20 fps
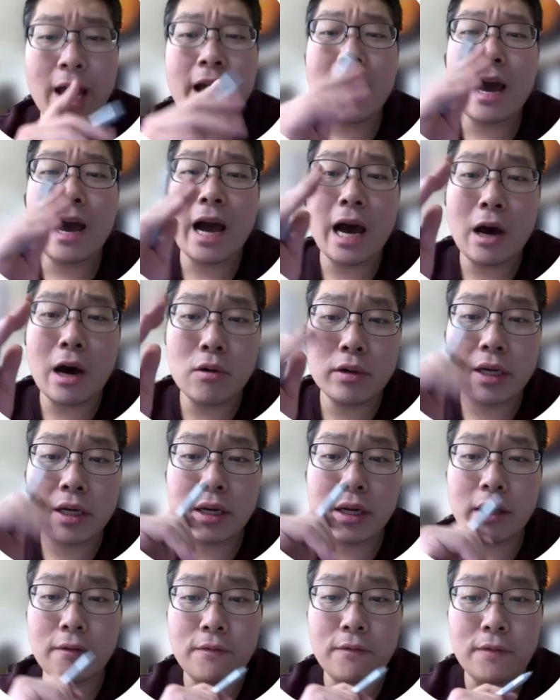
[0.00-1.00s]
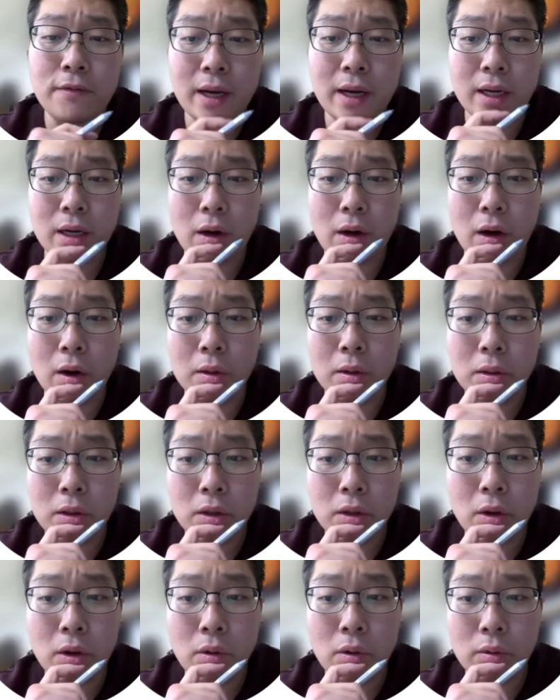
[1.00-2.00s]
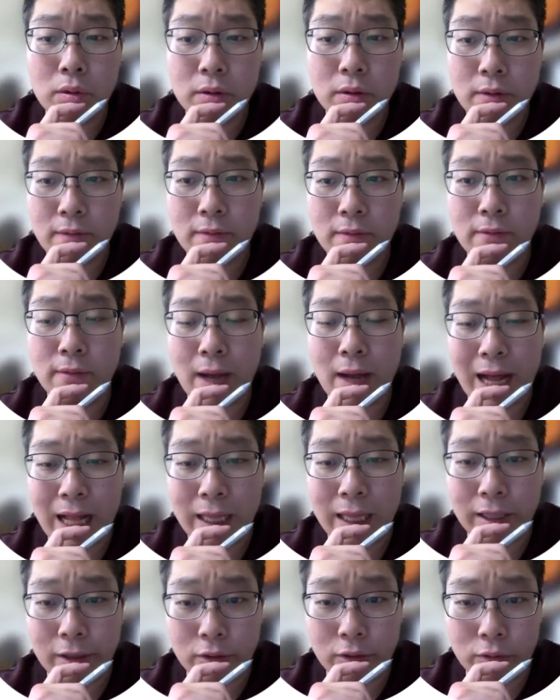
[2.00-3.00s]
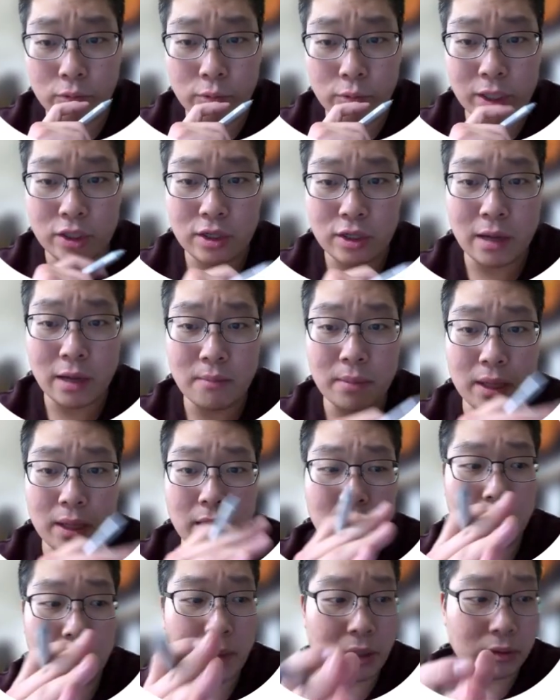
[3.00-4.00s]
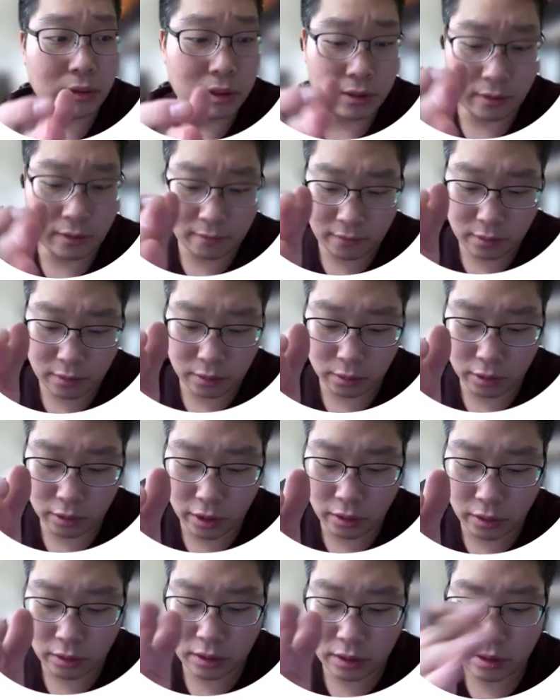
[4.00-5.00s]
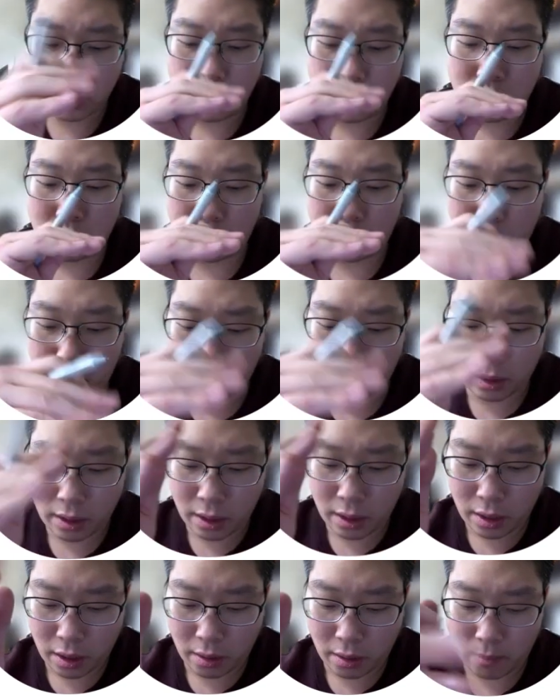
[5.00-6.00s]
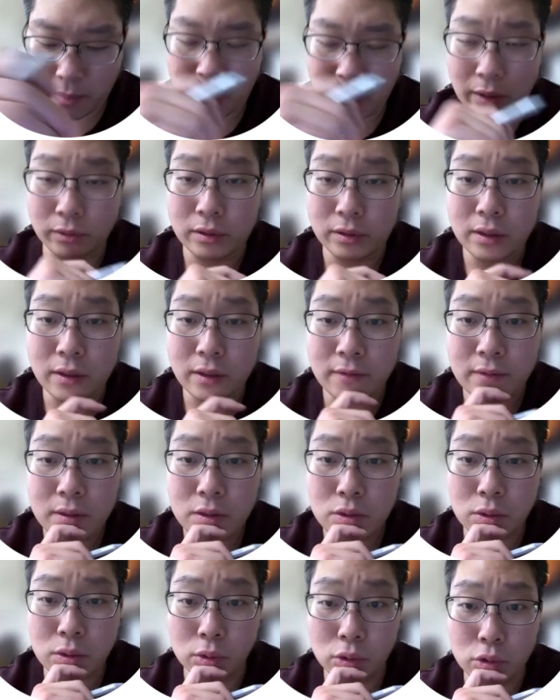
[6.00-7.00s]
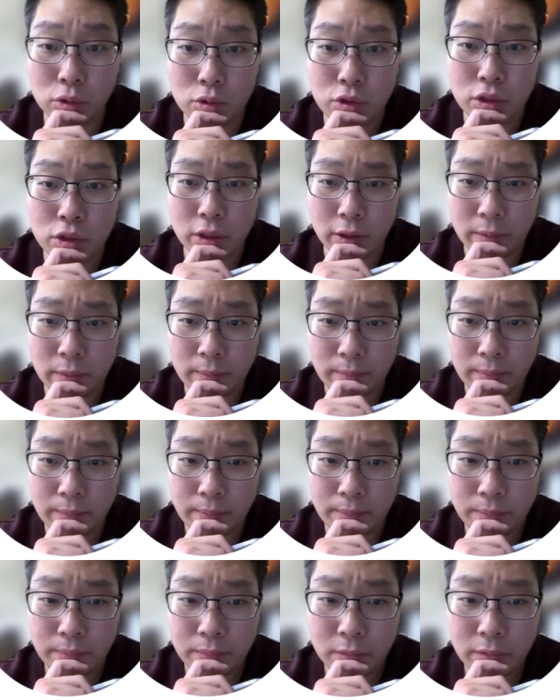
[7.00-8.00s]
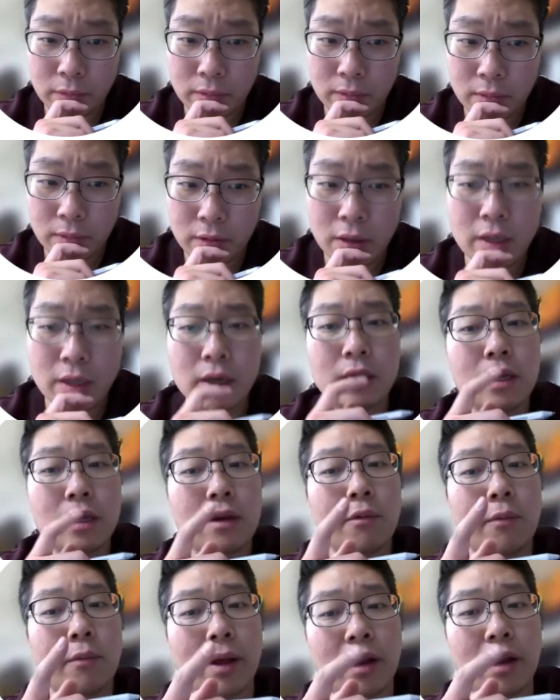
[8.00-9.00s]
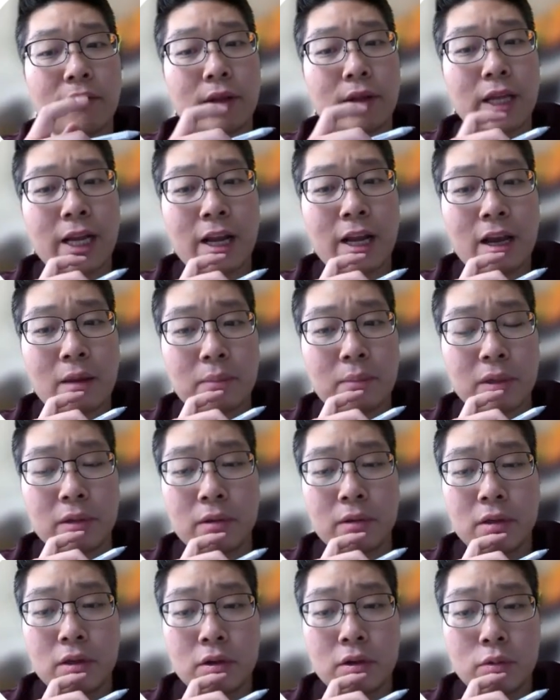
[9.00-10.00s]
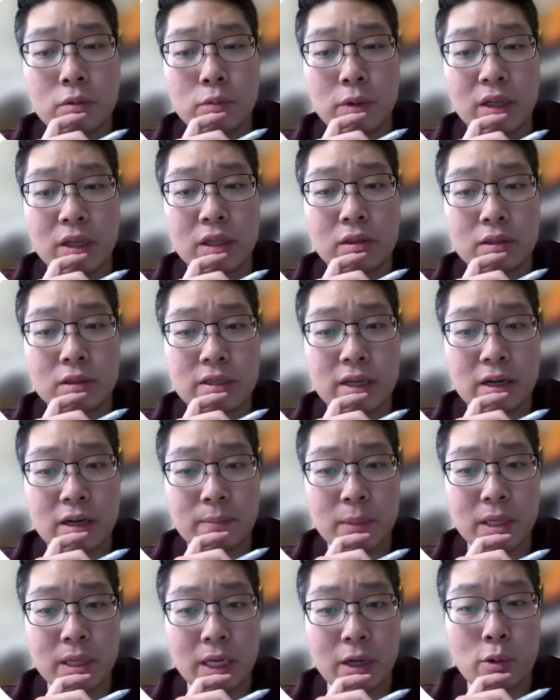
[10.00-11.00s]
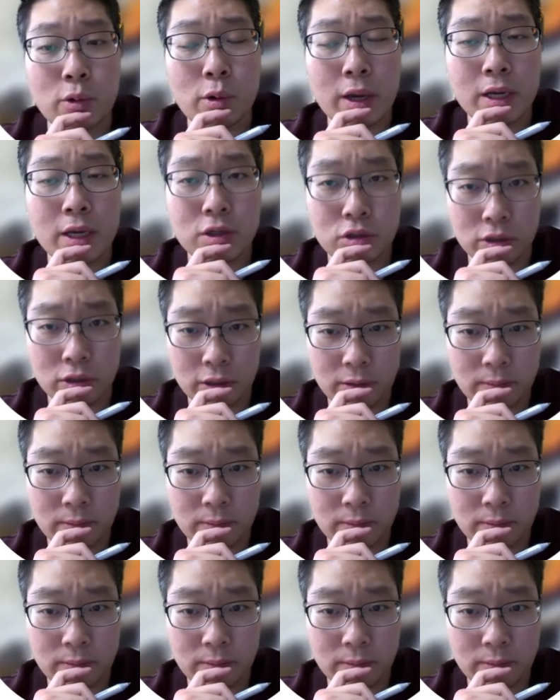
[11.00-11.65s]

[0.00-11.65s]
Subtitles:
How can I find unknown value, which can be amount of solute or amount of solution? Whenever that happens, we need to set up an equation,